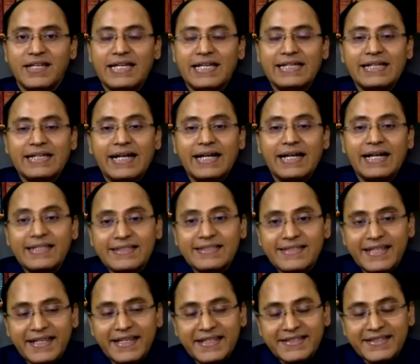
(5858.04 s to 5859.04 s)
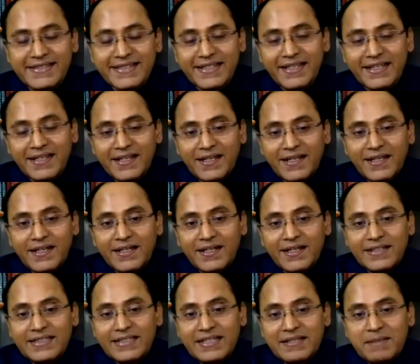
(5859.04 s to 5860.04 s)
And he says, the
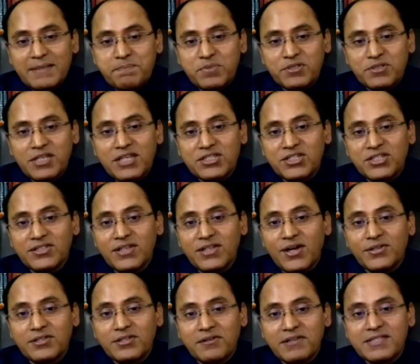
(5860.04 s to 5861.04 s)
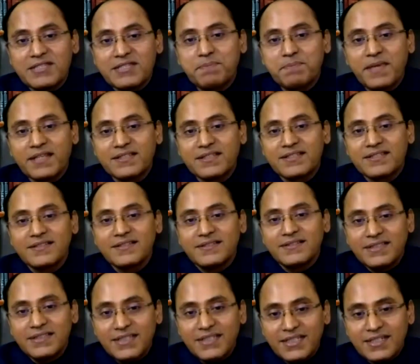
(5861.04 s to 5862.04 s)
reputation or the respect
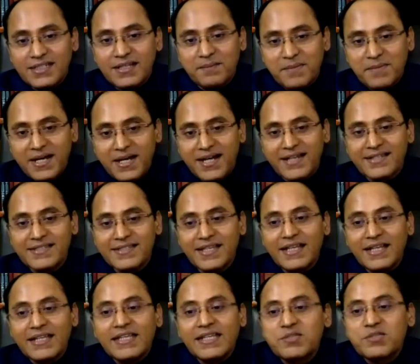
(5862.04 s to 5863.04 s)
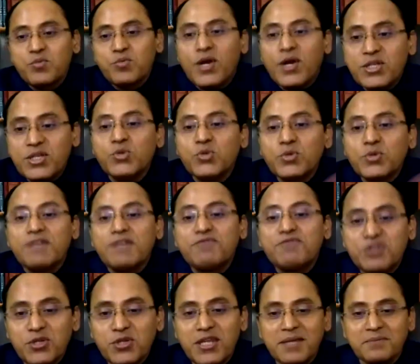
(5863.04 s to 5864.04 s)
he commands is what you give to
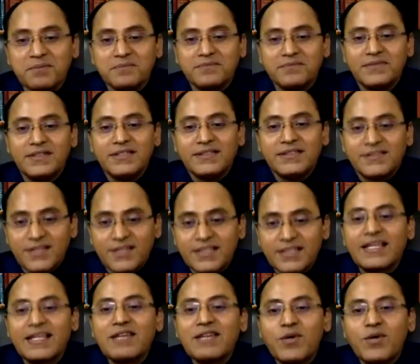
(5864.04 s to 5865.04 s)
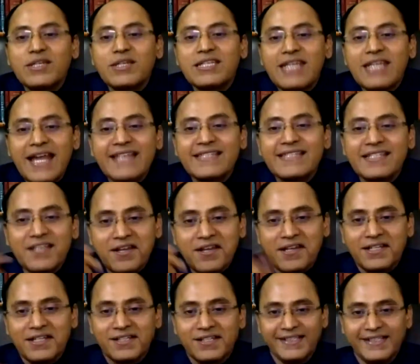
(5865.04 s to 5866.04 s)
him rather than what he has
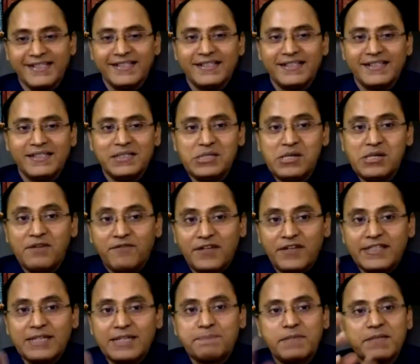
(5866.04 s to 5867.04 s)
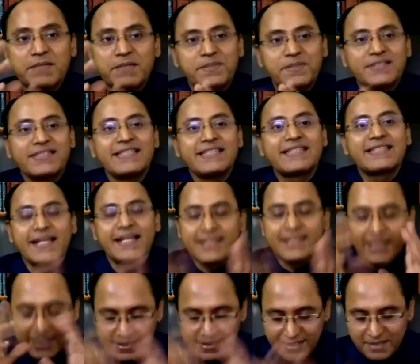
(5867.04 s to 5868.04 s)
inherently. For that purpose, he cites an
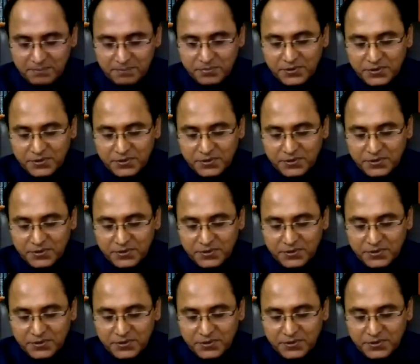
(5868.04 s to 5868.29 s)
example.